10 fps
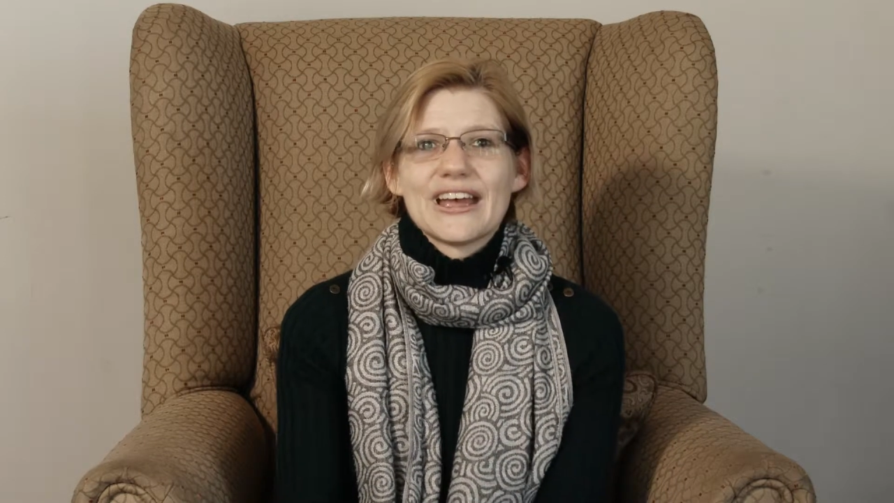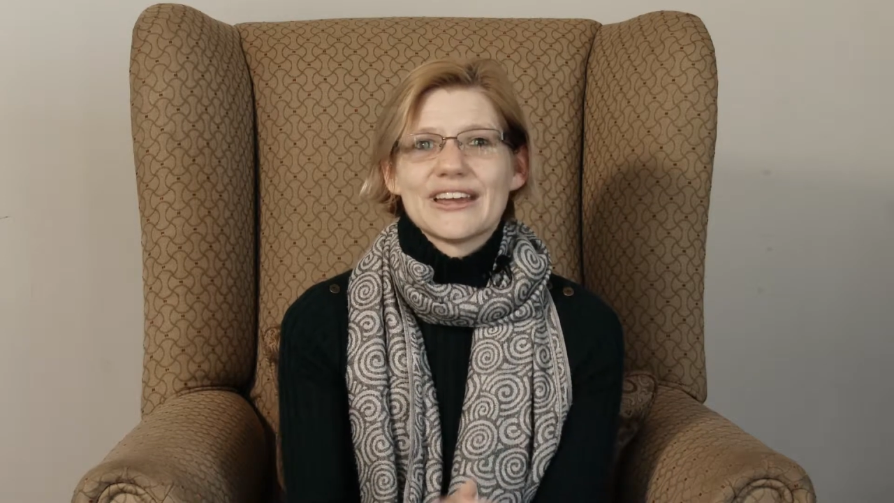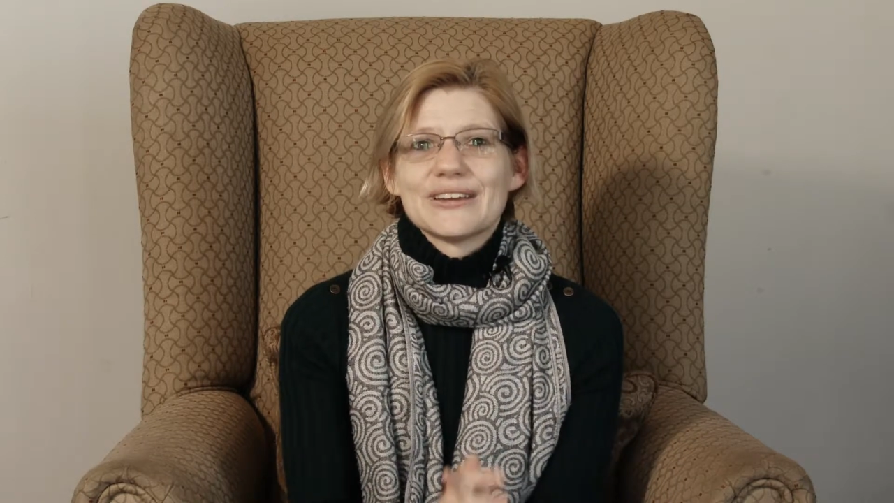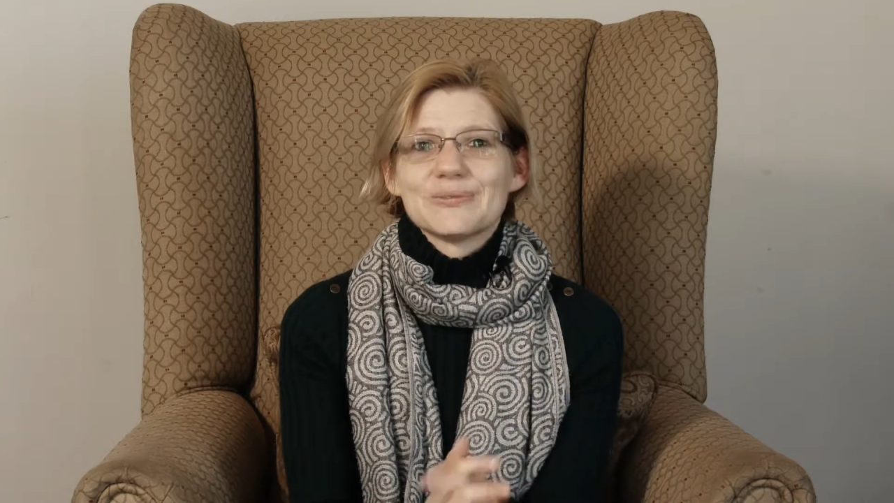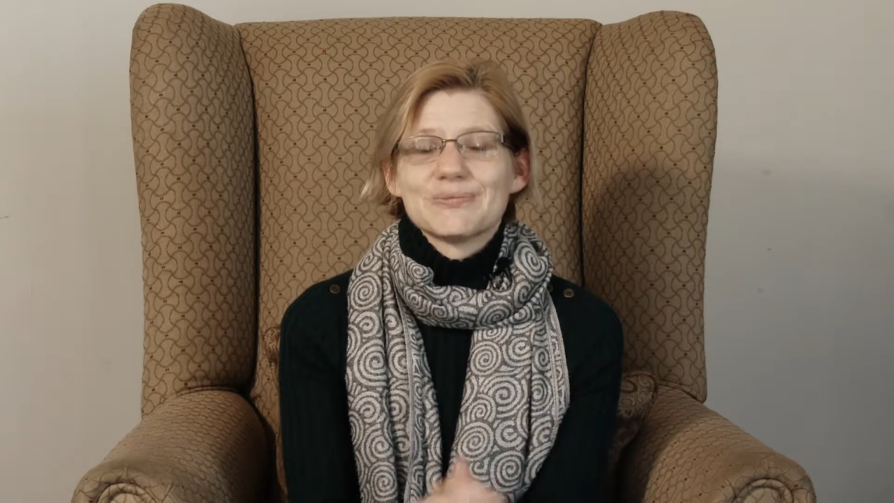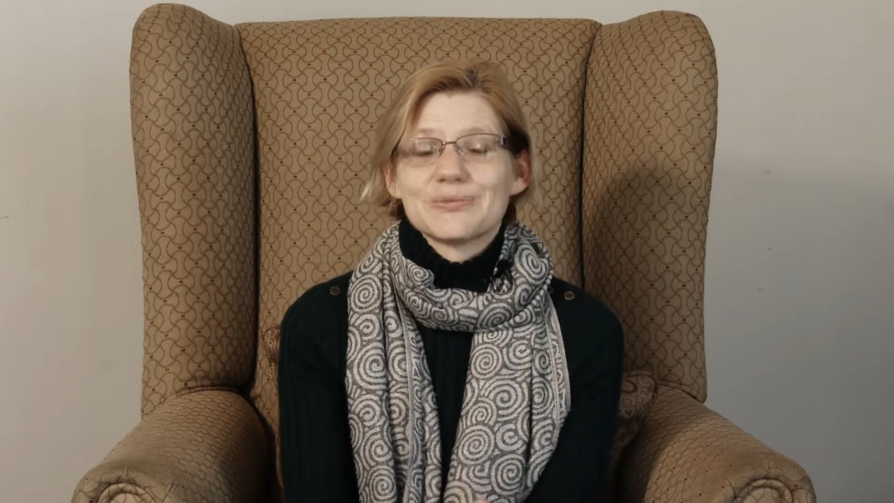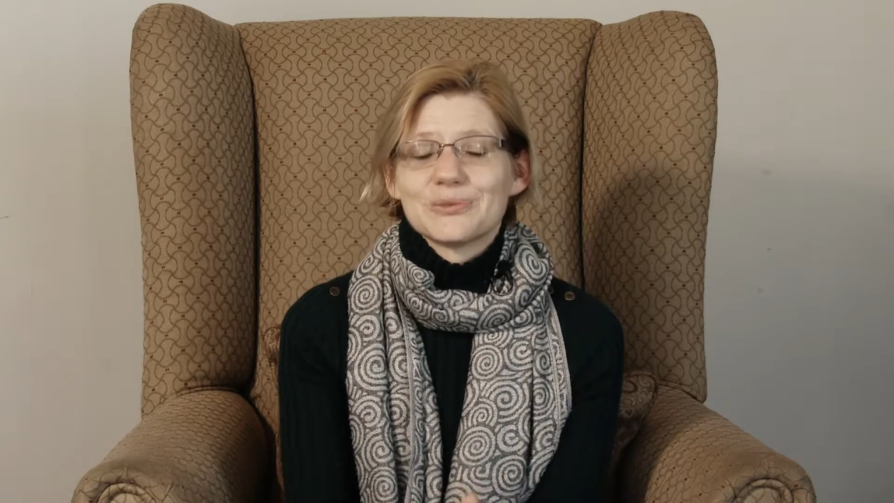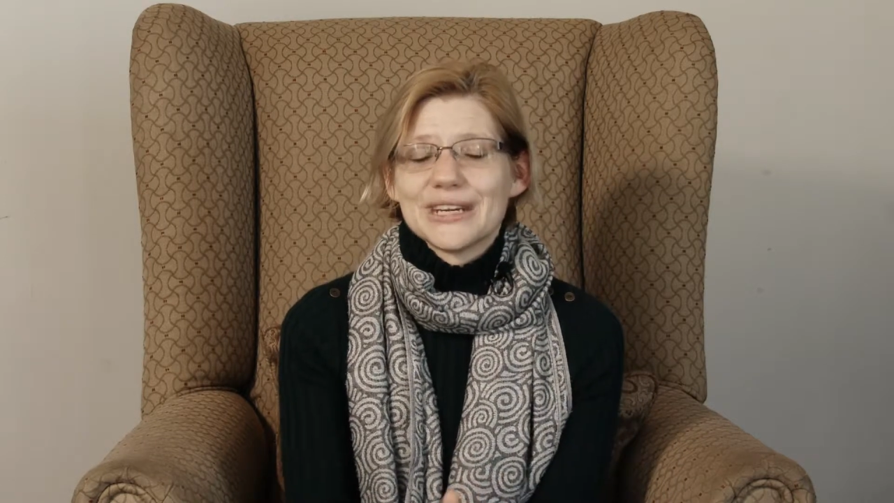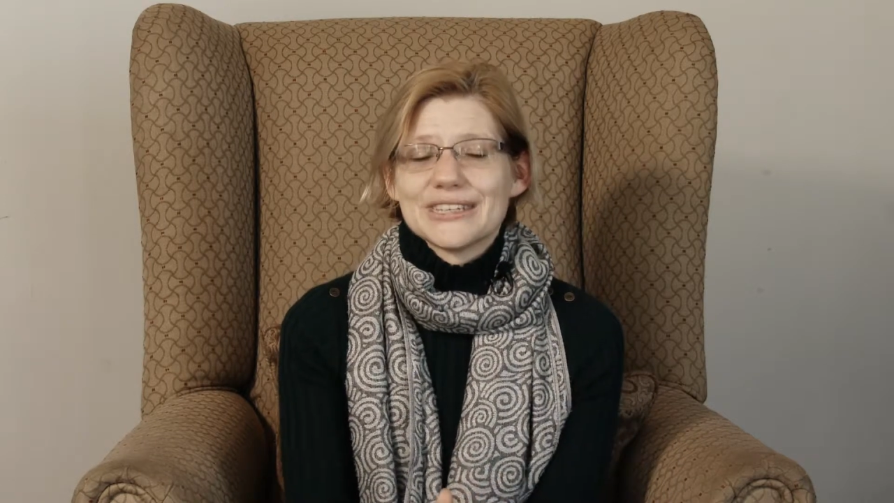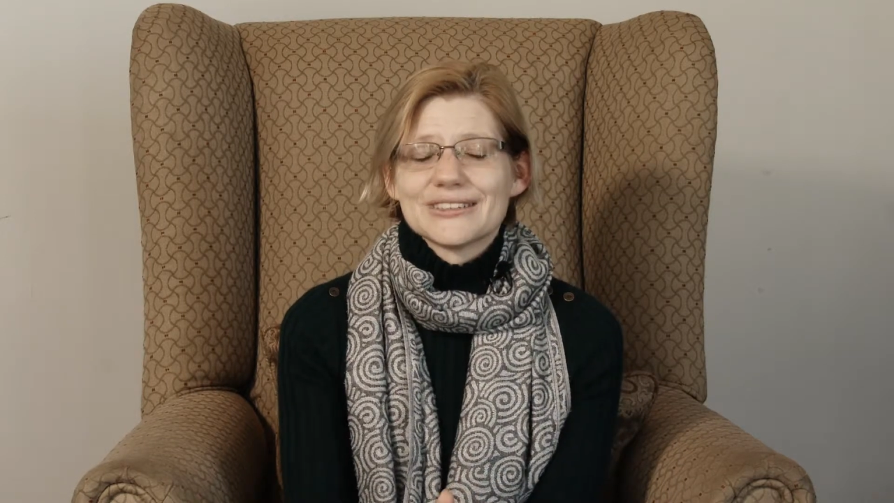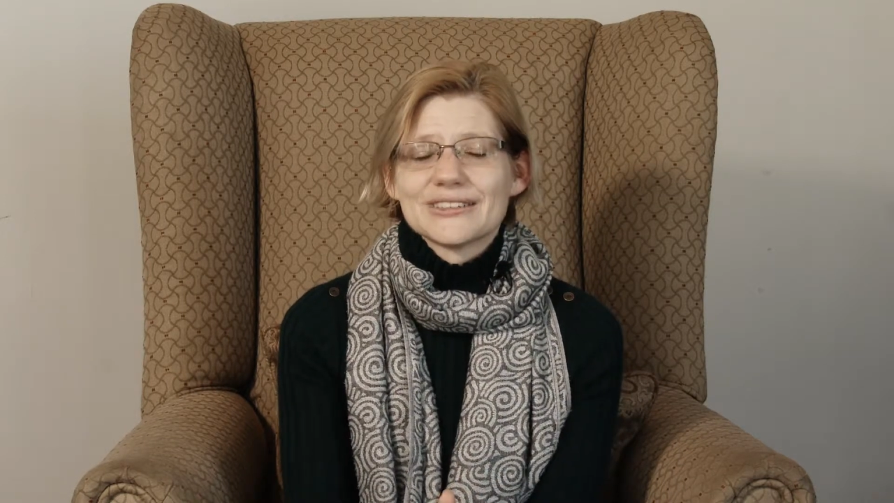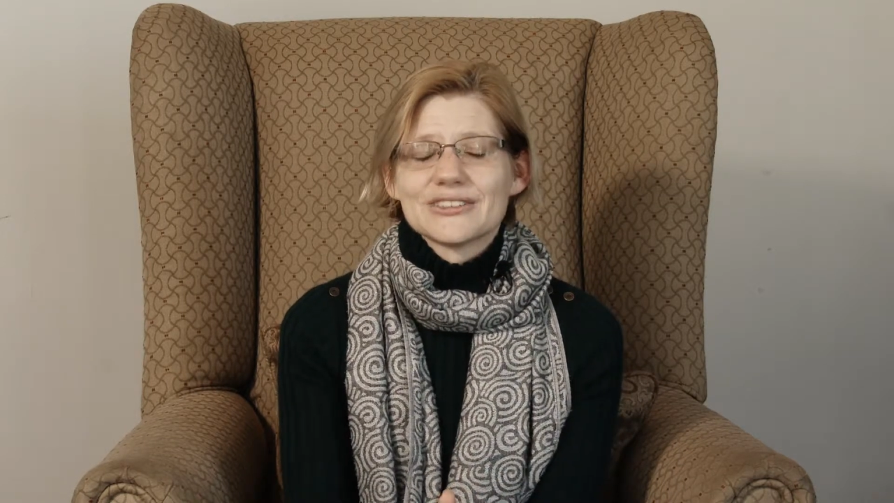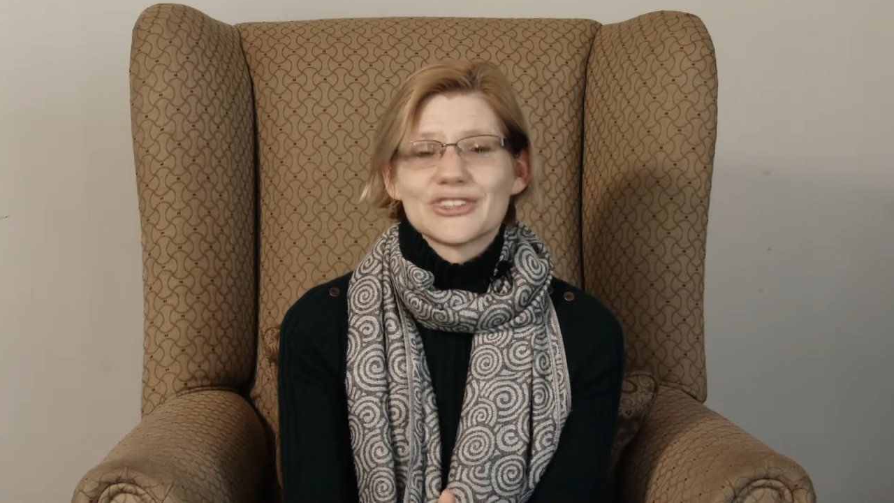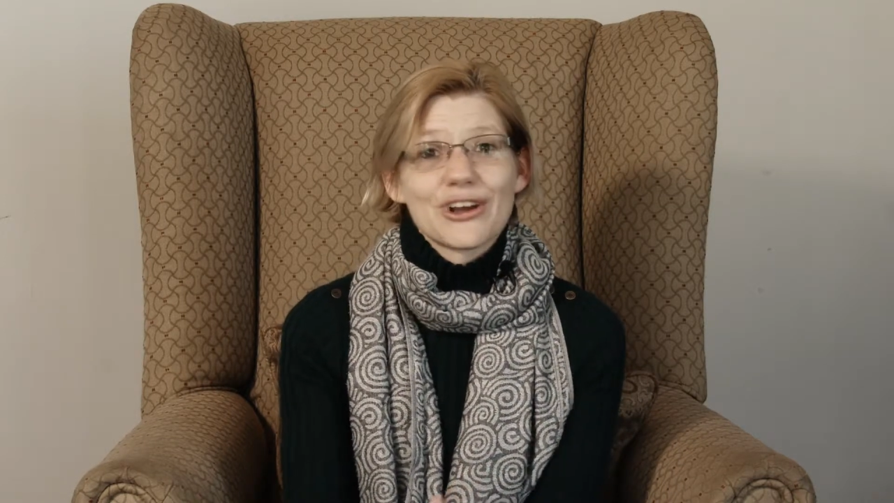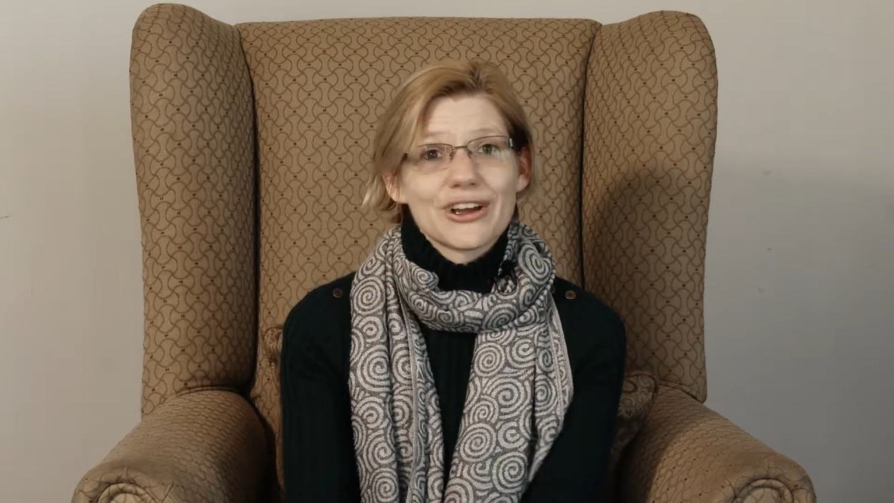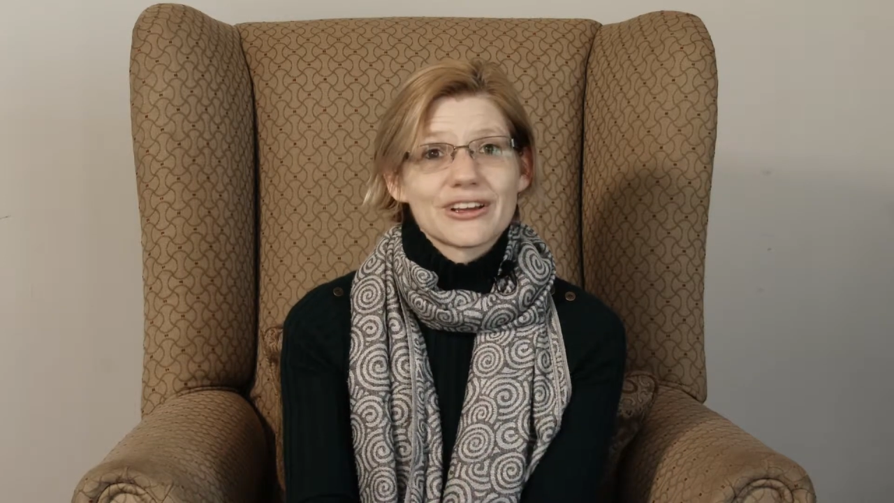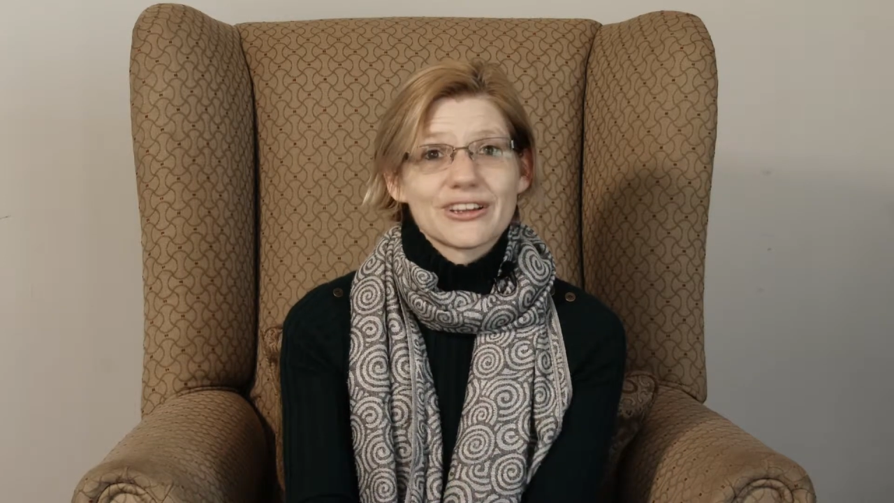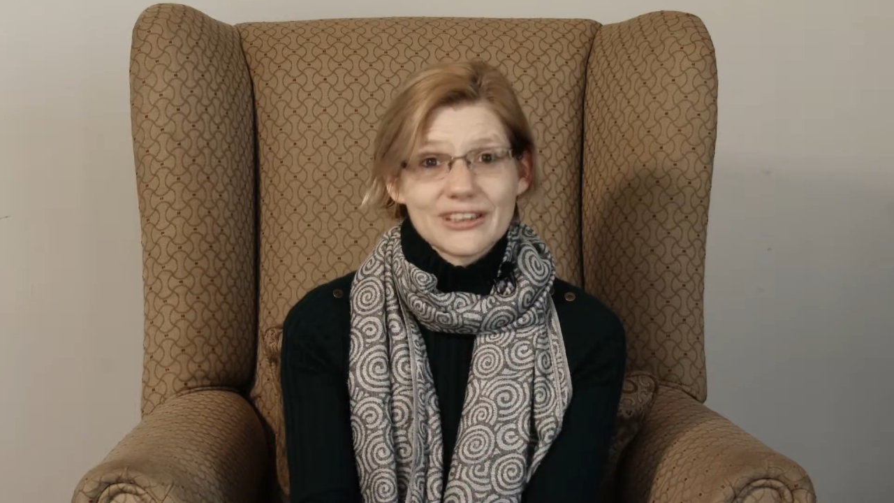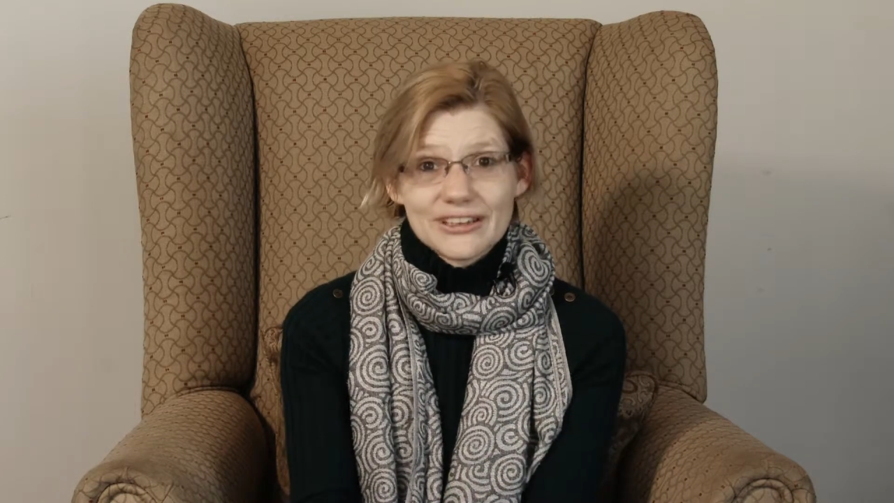and when Jacques